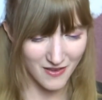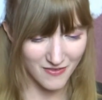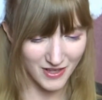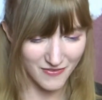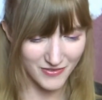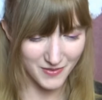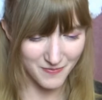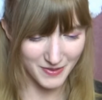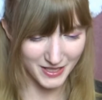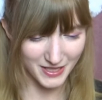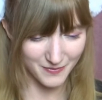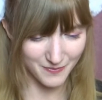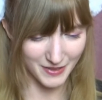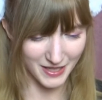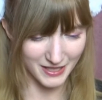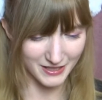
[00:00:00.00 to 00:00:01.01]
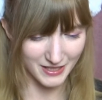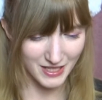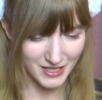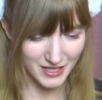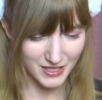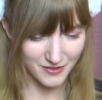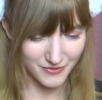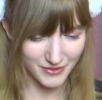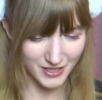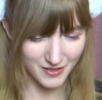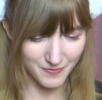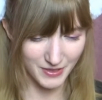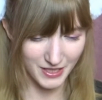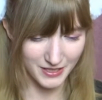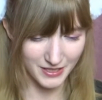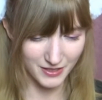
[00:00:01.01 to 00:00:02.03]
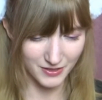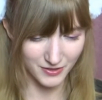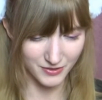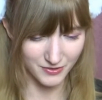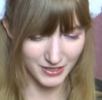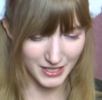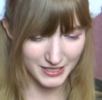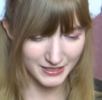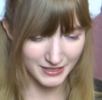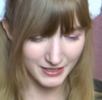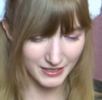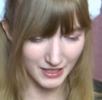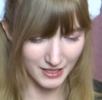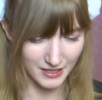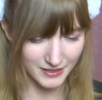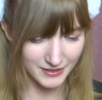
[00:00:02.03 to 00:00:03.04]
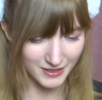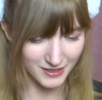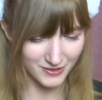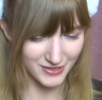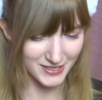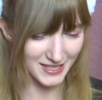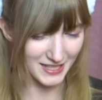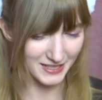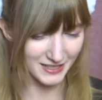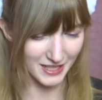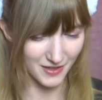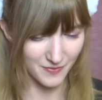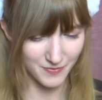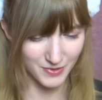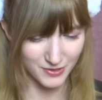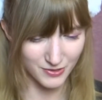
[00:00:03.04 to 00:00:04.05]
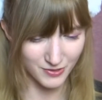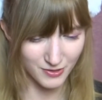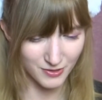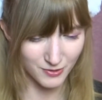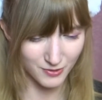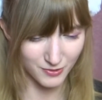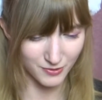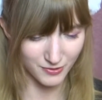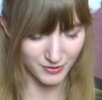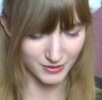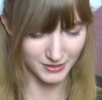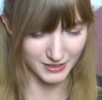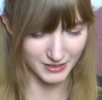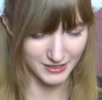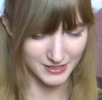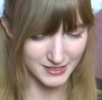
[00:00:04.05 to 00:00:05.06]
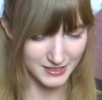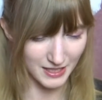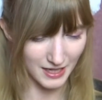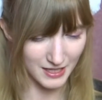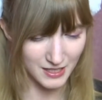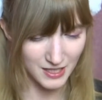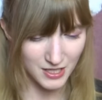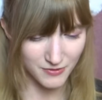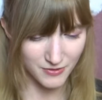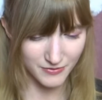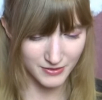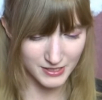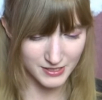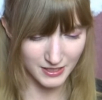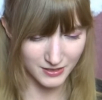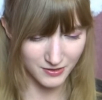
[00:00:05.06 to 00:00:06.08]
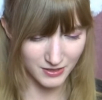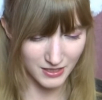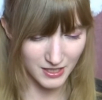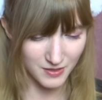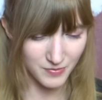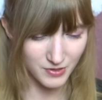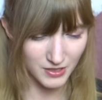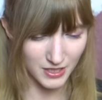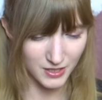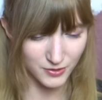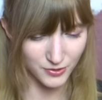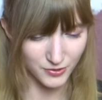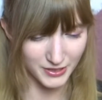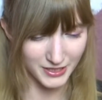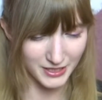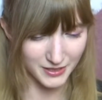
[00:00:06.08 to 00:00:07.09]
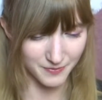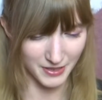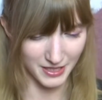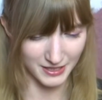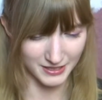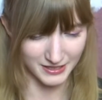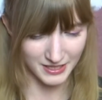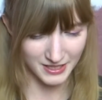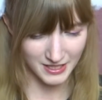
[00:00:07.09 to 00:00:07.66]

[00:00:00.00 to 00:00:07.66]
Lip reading: Fluffy pink pen. If you are planning on writing a letter to Santa, be sure to do it in style with this adorable and unique pen.